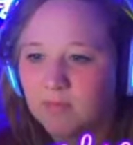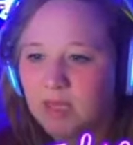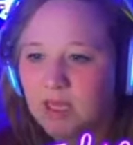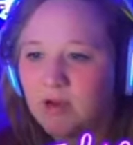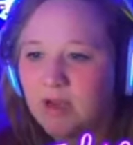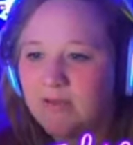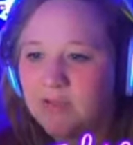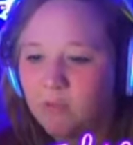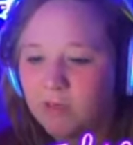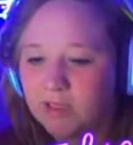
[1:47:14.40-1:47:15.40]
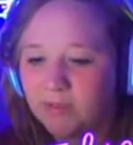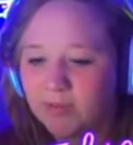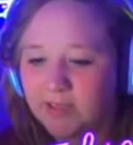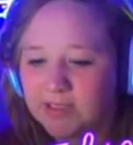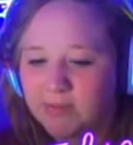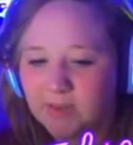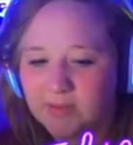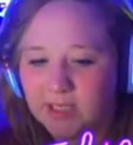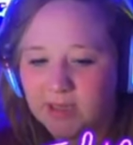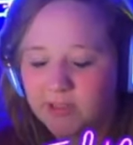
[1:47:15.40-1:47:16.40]
I'll have to weed the plants when I'm
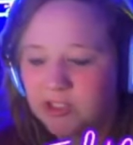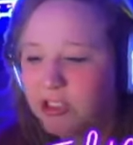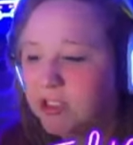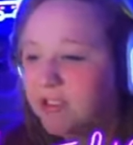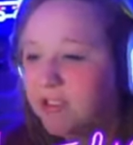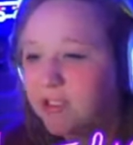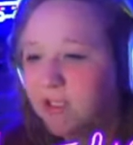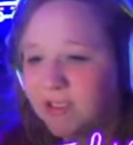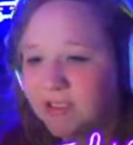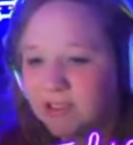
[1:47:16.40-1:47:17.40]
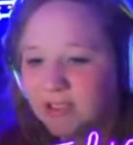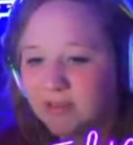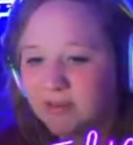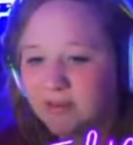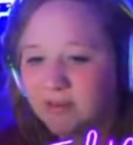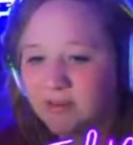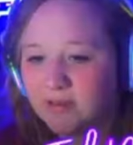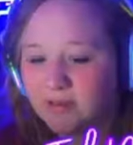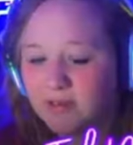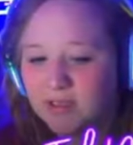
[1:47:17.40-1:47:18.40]
done, but she is exhausted.
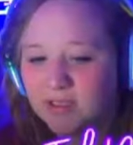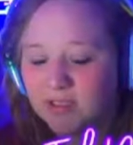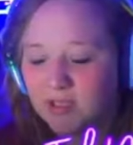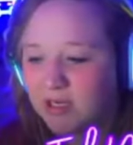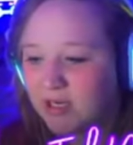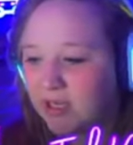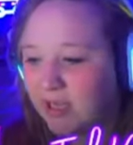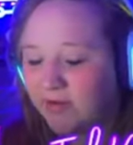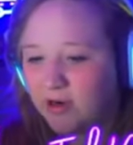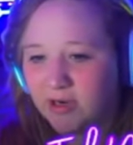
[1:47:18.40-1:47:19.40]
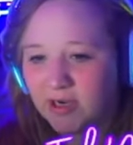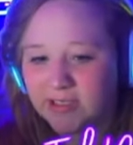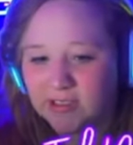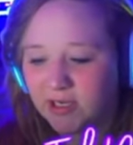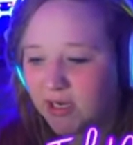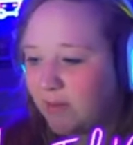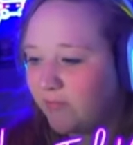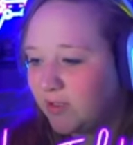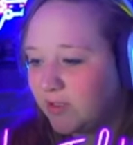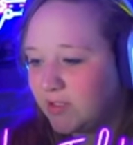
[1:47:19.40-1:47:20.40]
So I need to get her a nice good nap
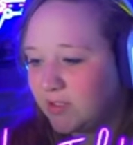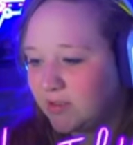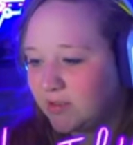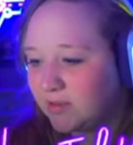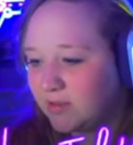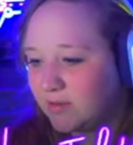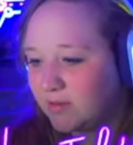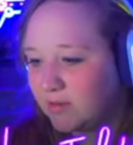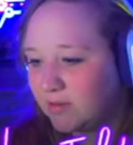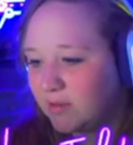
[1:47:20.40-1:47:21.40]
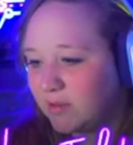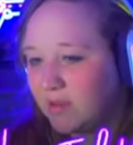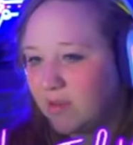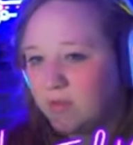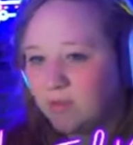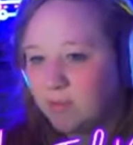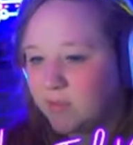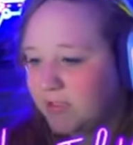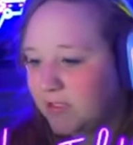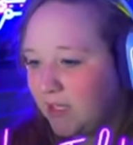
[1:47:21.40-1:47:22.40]
first. We will
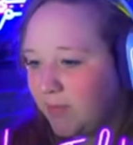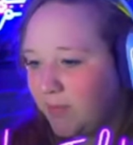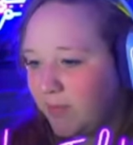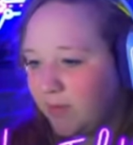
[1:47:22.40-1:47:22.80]
sleep.